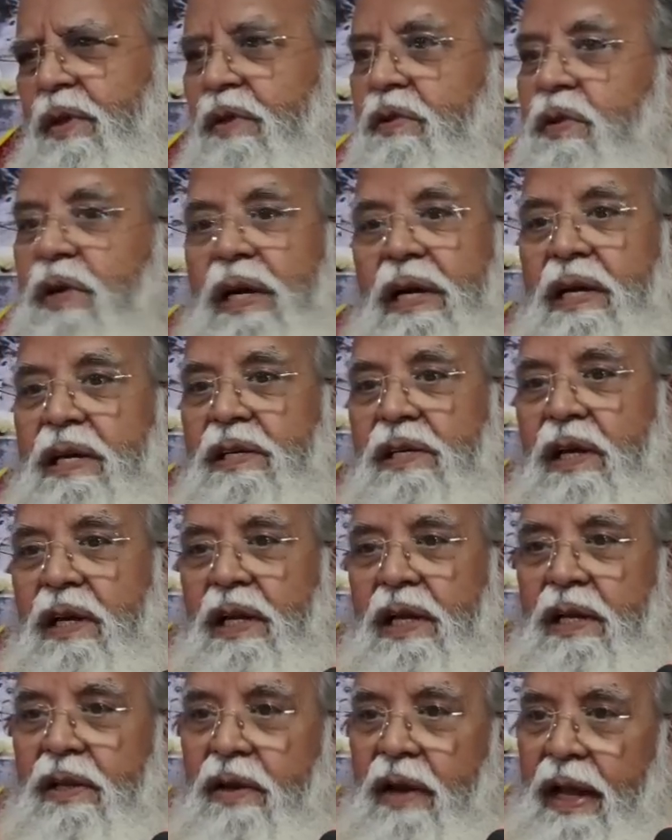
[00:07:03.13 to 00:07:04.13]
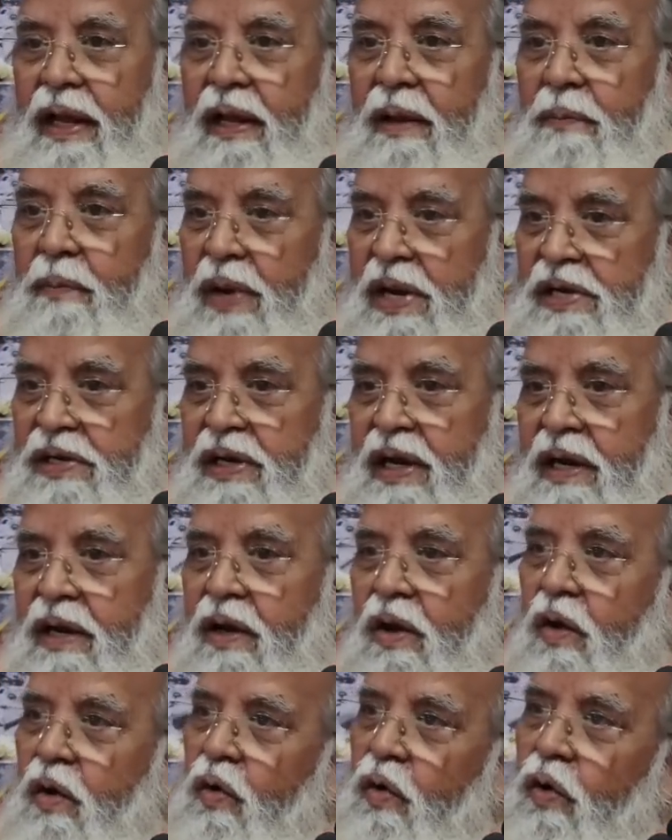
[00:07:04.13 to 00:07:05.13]
His condition is like a
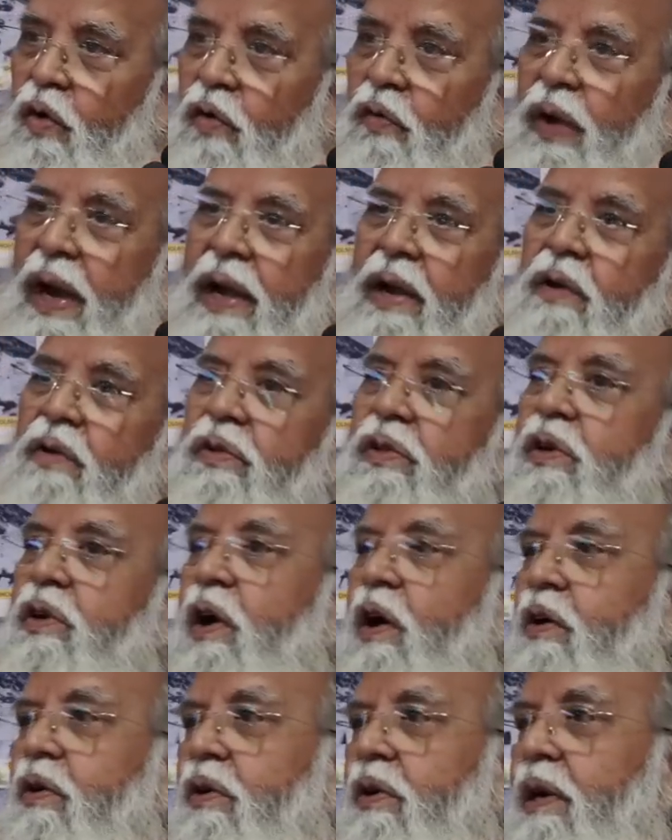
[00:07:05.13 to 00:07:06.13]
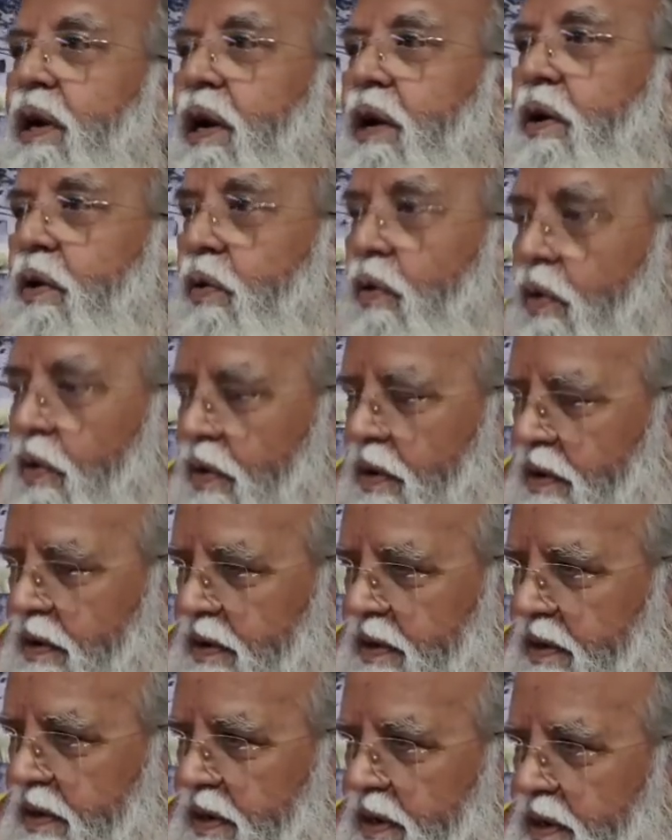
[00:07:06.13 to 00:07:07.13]
patient who went to the doctor and told,
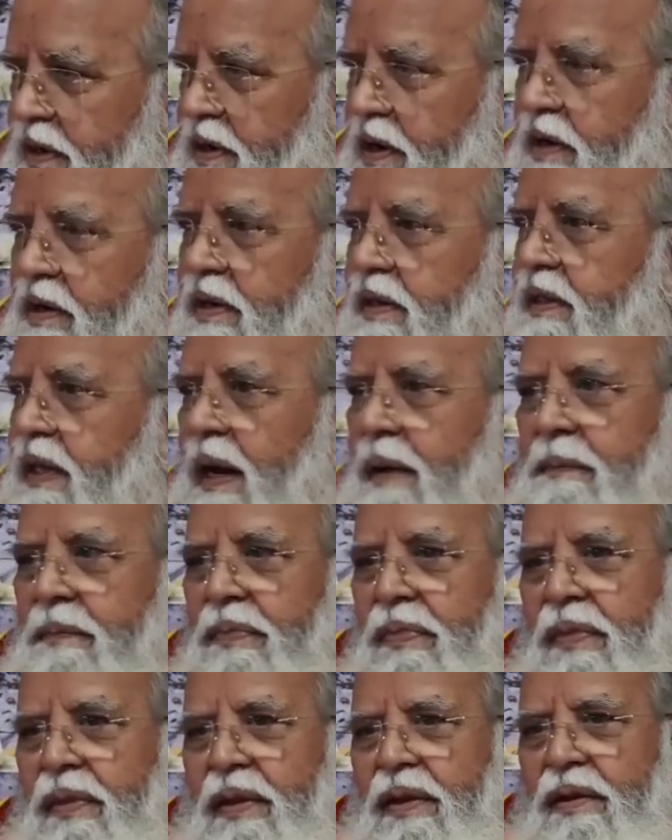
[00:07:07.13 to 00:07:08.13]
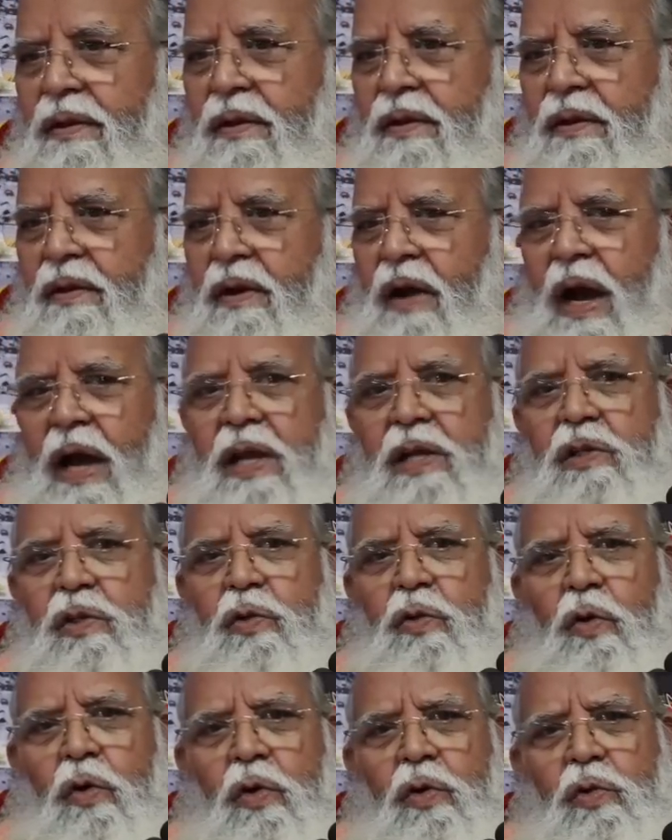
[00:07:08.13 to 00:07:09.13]
Dr. Saab, I
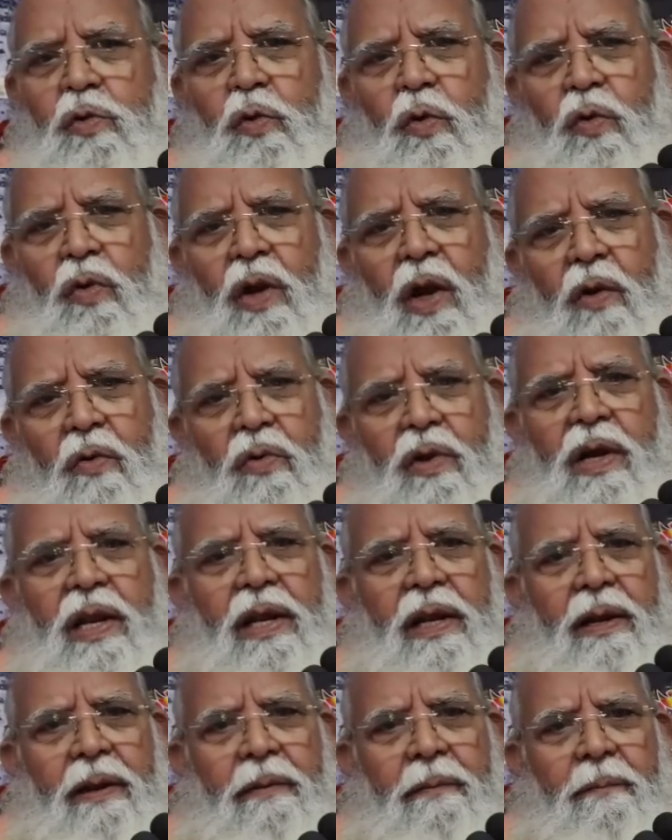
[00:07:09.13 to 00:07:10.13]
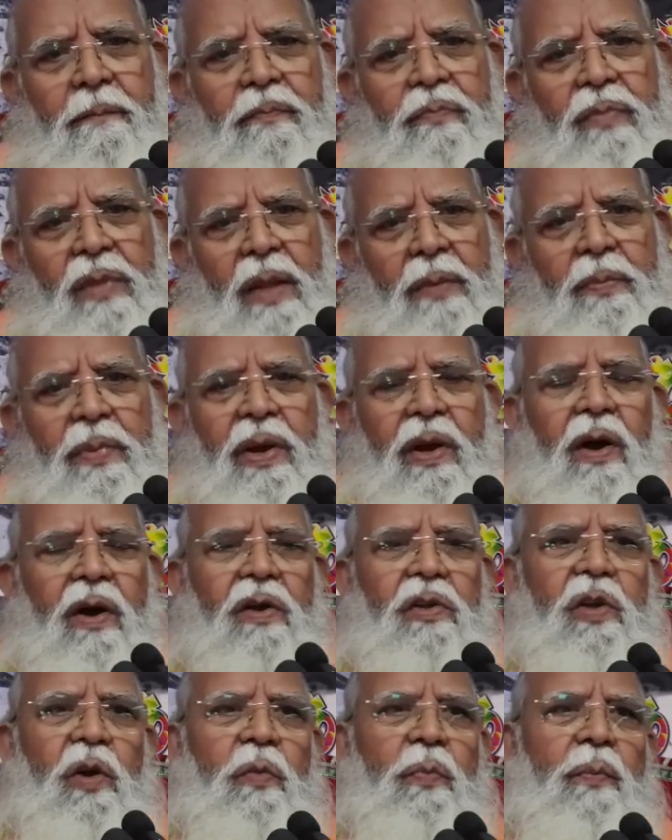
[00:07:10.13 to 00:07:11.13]
snore so loudly that
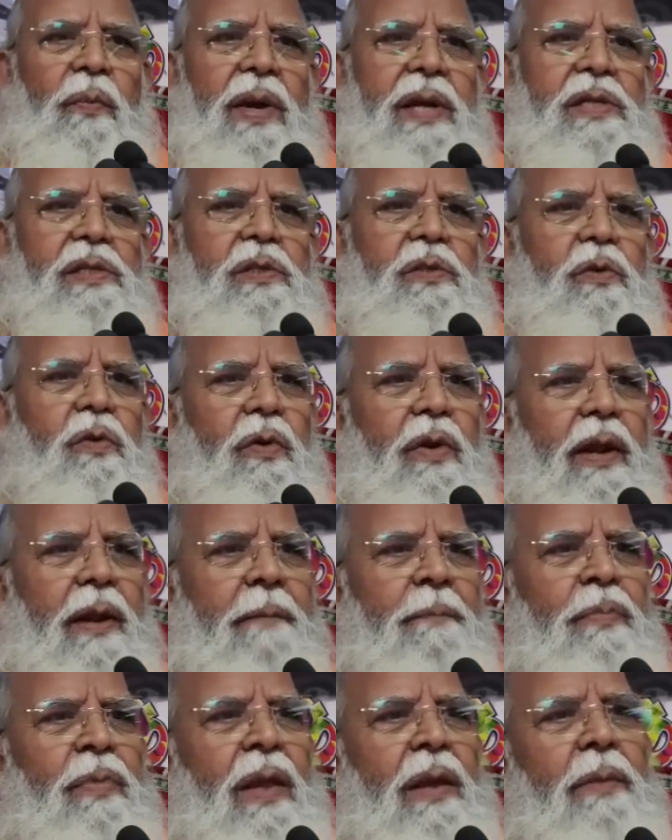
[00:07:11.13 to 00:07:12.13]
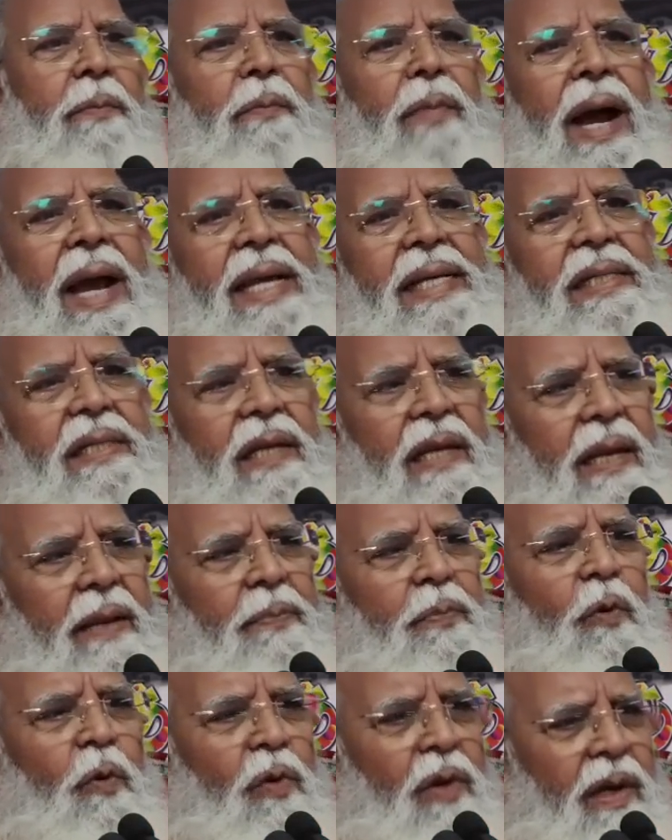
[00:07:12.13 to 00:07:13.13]
because of my snoring, my
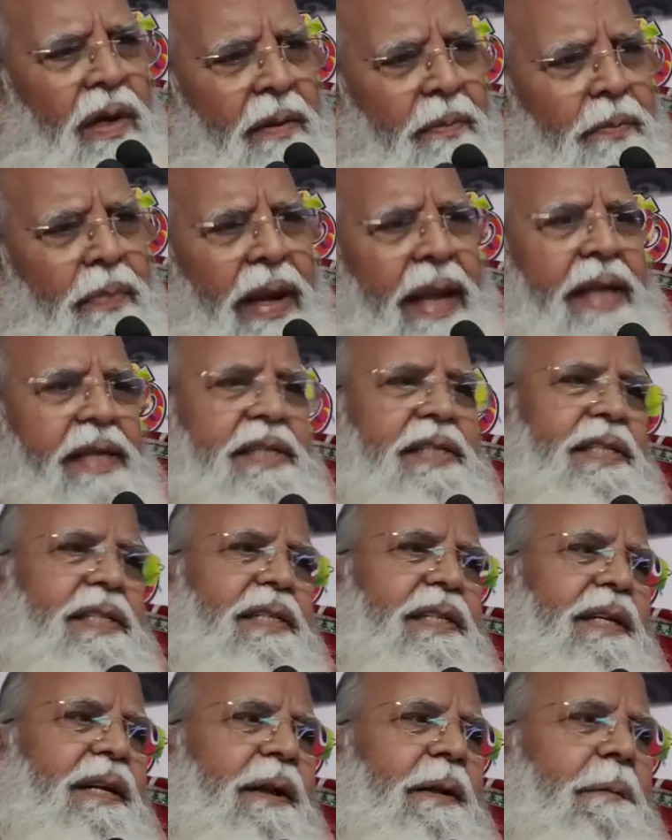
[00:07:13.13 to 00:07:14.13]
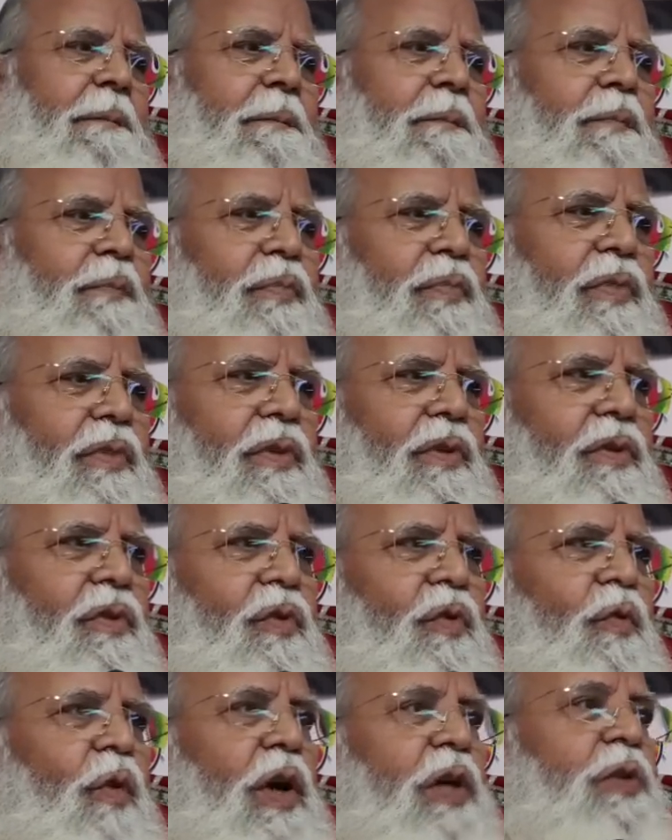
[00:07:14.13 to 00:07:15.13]
sleep only breaks.
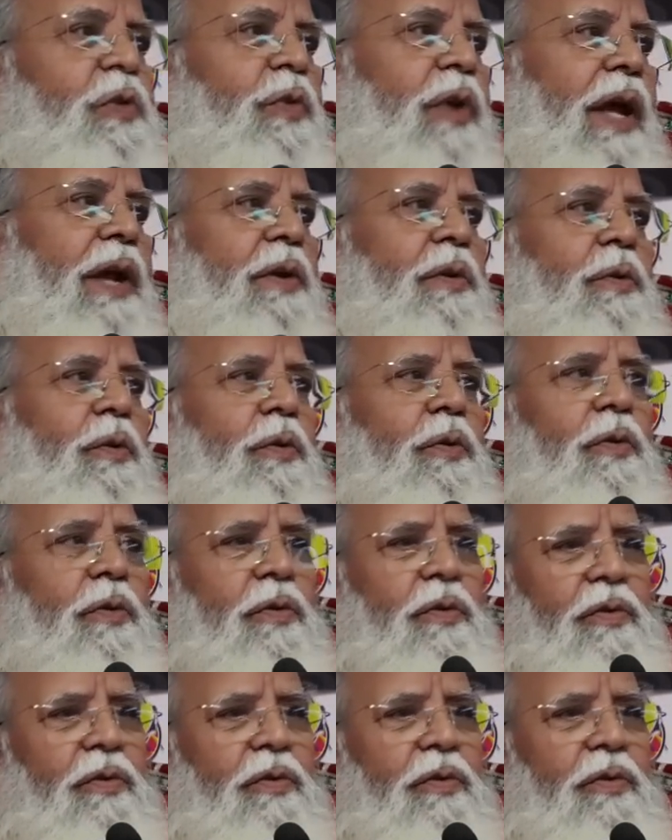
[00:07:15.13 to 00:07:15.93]
What should I do?